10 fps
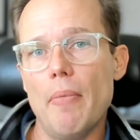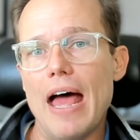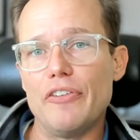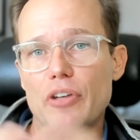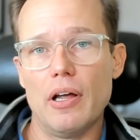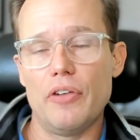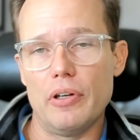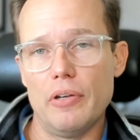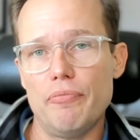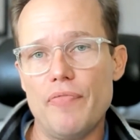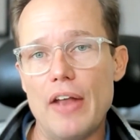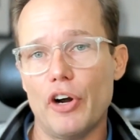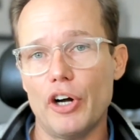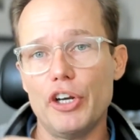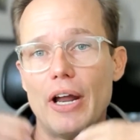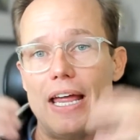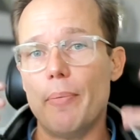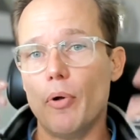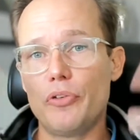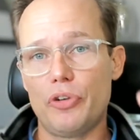as a vendor, you're
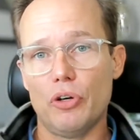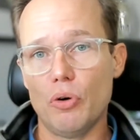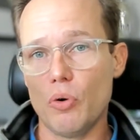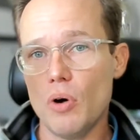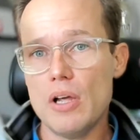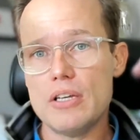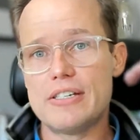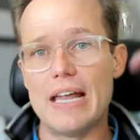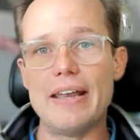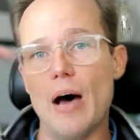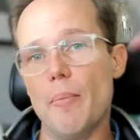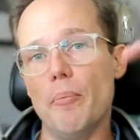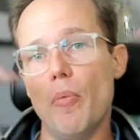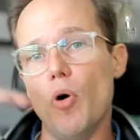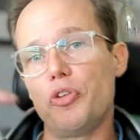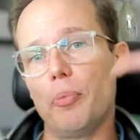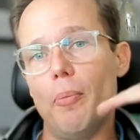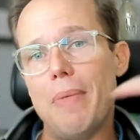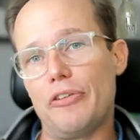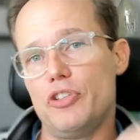able to send out multiple
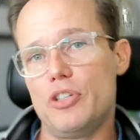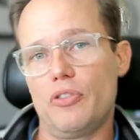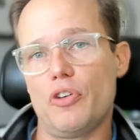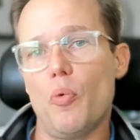messages to